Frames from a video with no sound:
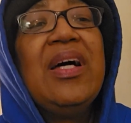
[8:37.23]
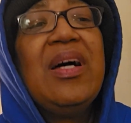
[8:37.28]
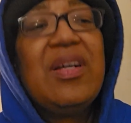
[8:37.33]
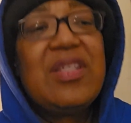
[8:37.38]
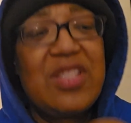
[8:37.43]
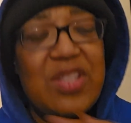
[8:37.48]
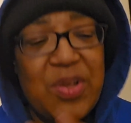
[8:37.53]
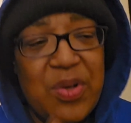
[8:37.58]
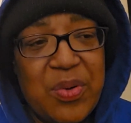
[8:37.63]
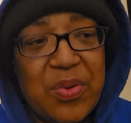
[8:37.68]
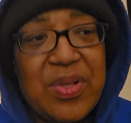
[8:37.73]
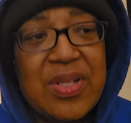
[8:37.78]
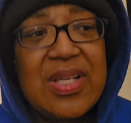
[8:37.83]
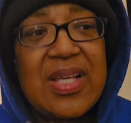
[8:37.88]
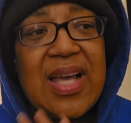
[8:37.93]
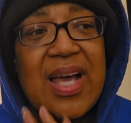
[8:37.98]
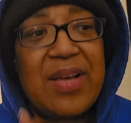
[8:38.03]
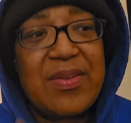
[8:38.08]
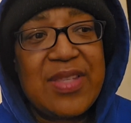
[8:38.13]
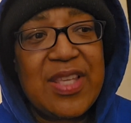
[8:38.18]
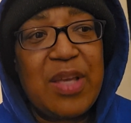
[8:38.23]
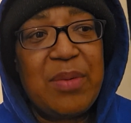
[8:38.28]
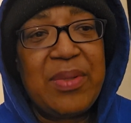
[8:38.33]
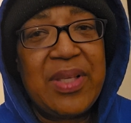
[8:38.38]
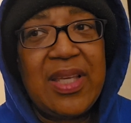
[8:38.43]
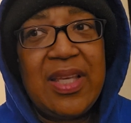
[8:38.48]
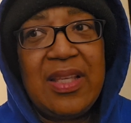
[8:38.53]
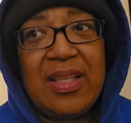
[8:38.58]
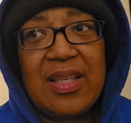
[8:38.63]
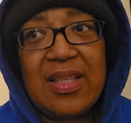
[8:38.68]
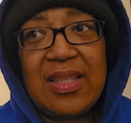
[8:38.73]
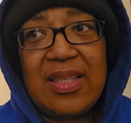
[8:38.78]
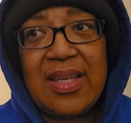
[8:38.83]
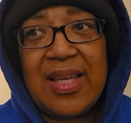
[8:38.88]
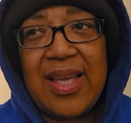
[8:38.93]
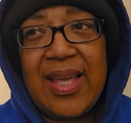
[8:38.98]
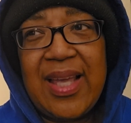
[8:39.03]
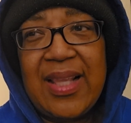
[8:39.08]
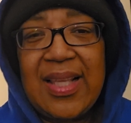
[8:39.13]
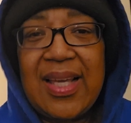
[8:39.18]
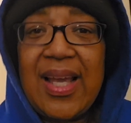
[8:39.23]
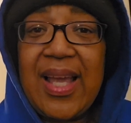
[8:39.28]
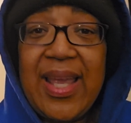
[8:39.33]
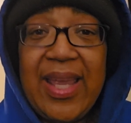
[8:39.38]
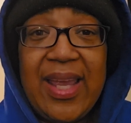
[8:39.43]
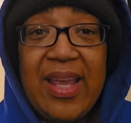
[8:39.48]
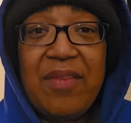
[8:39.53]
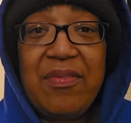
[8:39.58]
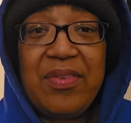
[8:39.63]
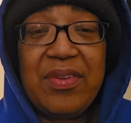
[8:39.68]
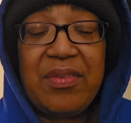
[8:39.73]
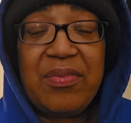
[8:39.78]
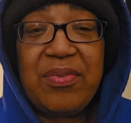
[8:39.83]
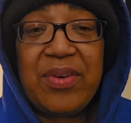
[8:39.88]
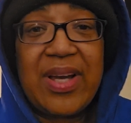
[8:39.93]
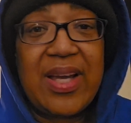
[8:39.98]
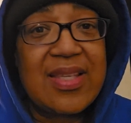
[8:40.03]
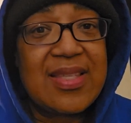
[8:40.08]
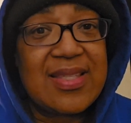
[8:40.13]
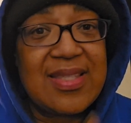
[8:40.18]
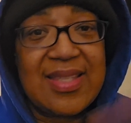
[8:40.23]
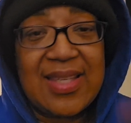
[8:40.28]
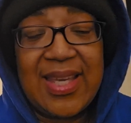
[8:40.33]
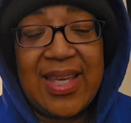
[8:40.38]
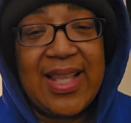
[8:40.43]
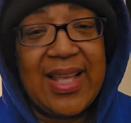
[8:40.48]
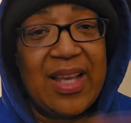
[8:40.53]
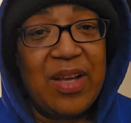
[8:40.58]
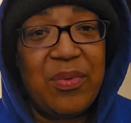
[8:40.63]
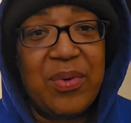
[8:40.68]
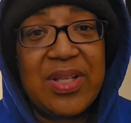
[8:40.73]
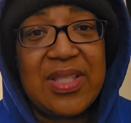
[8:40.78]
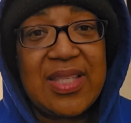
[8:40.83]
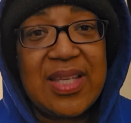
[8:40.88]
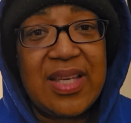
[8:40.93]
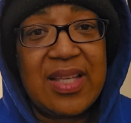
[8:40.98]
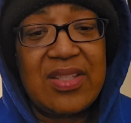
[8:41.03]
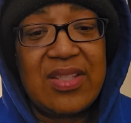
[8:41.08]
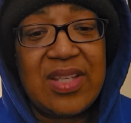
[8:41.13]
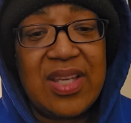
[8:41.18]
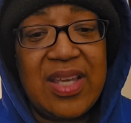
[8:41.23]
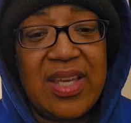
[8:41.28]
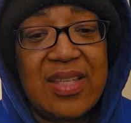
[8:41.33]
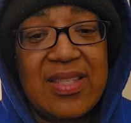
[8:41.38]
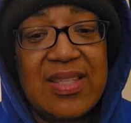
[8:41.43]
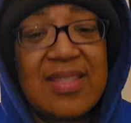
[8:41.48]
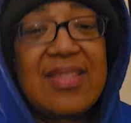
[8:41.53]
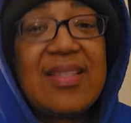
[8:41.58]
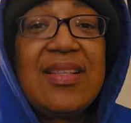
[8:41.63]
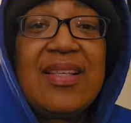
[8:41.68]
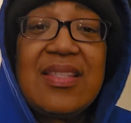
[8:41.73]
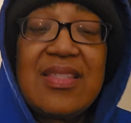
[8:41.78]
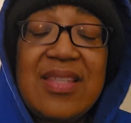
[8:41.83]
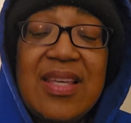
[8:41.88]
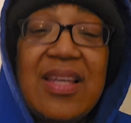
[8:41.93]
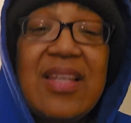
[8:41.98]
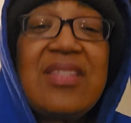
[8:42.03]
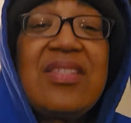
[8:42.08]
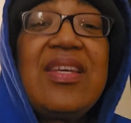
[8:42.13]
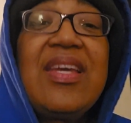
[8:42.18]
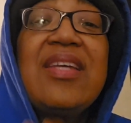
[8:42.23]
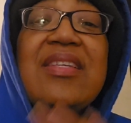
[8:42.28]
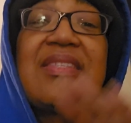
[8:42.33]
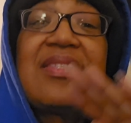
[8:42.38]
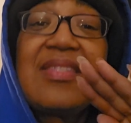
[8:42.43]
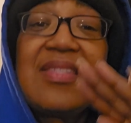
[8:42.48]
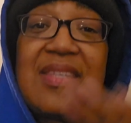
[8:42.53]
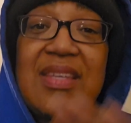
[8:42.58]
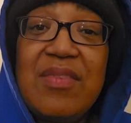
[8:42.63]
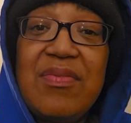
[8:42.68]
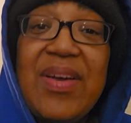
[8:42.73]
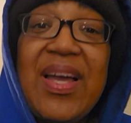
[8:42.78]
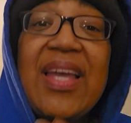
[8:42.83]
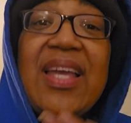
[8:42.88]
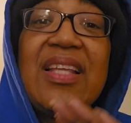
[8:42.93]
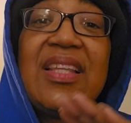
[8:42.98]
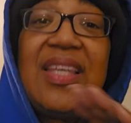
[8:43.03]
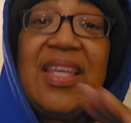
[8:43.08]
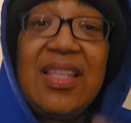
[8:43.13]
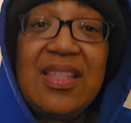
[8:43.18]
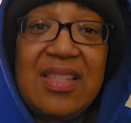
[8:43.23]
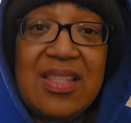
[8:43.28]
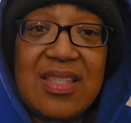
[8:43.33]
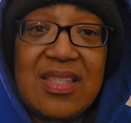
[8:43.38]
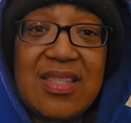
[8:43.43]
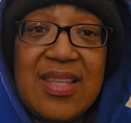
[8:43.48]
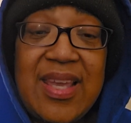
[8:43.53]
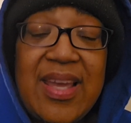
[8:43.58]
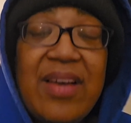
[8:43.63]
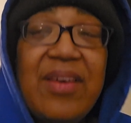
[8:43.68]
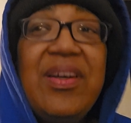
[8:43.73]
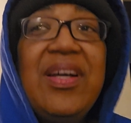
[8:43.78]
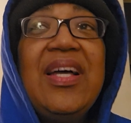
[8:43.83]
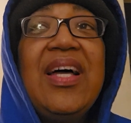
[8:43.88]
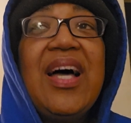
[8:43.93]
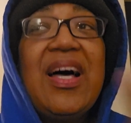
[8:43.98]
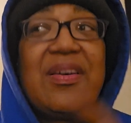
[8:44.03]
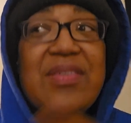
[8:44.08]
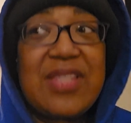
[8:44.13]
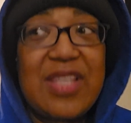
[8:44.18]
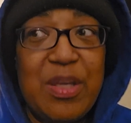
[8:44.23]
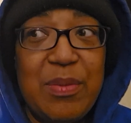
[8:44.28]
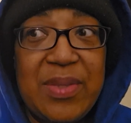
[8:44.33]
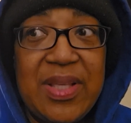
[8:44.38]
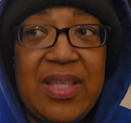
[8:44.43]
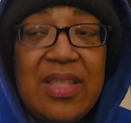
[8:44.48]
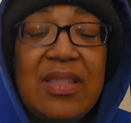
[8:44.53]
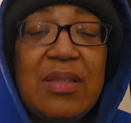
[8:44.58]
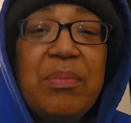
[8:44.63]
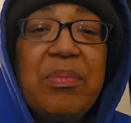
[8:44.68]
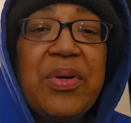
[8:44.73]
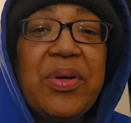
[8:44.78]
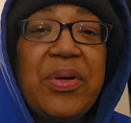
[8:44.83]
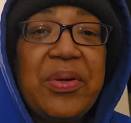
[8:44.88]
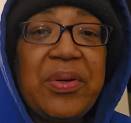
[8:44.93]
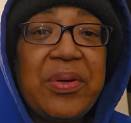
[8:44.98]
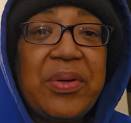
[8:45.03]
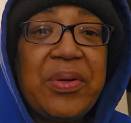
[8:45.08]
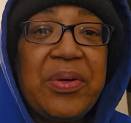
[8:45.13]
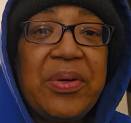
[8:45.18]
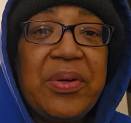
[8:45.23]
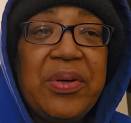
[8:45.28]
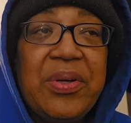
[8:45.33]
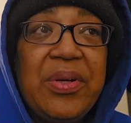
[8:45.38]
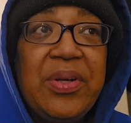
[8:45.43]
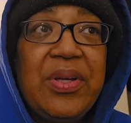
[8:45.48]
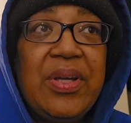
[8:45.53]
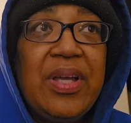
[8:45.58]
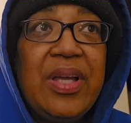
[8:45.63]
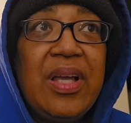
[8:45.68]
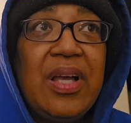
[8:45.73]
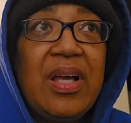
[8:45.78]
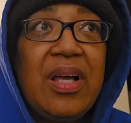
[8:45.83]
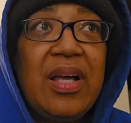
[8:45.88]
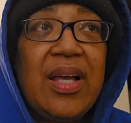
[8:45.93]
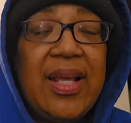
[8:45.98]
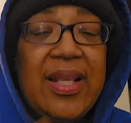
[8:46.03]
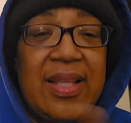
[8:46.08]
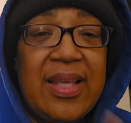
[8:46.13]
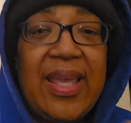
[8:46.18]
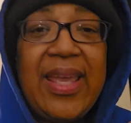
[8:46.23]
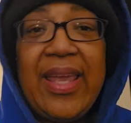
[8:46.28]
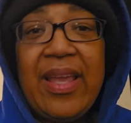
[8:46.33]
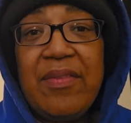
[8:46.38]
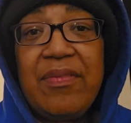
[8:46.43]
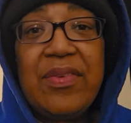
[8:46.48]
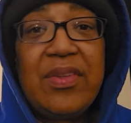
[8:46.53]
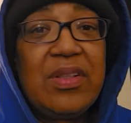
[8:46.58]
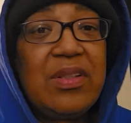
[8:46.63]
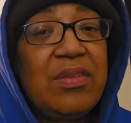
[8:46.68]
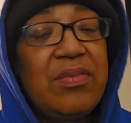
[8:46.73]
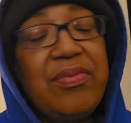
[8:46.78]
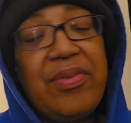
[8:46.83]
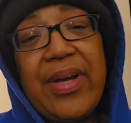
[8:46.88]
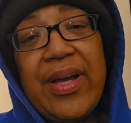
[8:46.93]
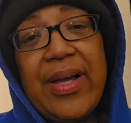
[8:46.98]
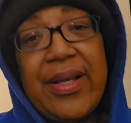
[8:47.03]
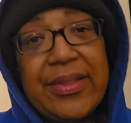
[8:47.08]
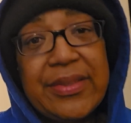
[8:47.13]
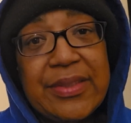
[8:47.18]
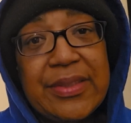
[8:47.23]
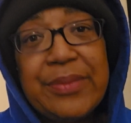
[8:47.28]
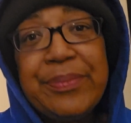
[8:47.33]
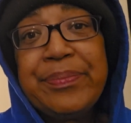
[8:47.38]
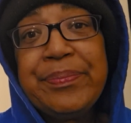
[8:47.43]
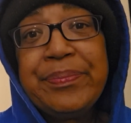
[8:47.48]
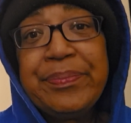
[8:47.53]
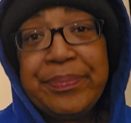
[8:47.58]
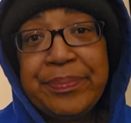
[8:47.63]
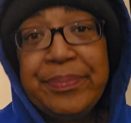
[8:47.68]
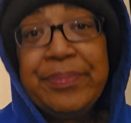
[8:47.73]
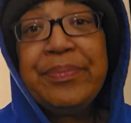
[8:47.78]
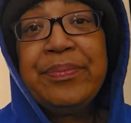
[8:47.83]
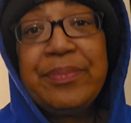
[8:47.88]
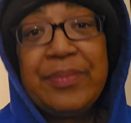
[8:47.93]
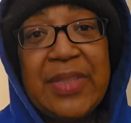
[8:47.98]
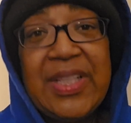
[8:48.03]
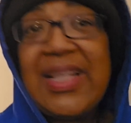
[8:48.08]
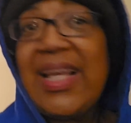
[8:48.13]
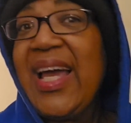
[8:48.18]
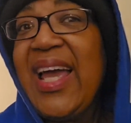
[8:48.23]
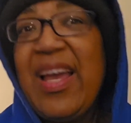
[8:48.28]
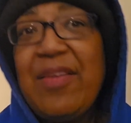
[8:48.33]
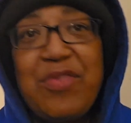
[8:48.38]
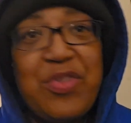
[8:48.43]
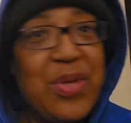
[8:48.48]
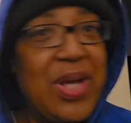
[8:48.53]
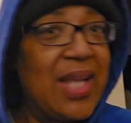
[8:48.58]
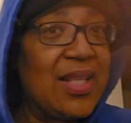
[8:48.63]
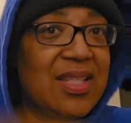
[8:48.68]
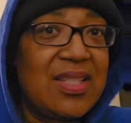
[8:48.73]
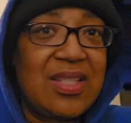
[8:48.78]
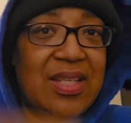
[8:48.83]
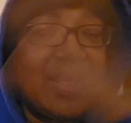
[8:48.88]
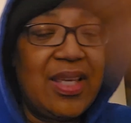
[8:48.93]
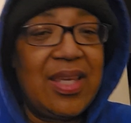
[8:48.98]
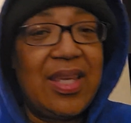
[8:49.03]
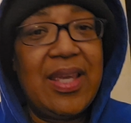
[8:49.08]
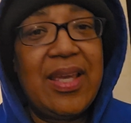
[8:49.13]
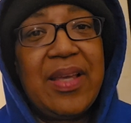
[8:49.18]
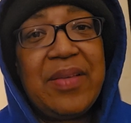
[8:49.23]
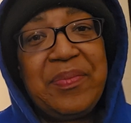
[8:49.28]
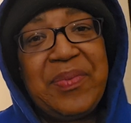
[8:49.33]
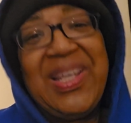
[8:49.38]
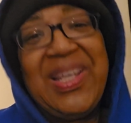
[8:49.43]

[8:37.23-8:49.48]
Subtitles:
So I was able to eat. I think I had like a handful of fries because again, I didn't want to take a chance. I said, let's take a chance to see if I can eat this now. I was able to eat the burger and a handful of the fries, and I haven't tried the shake yet.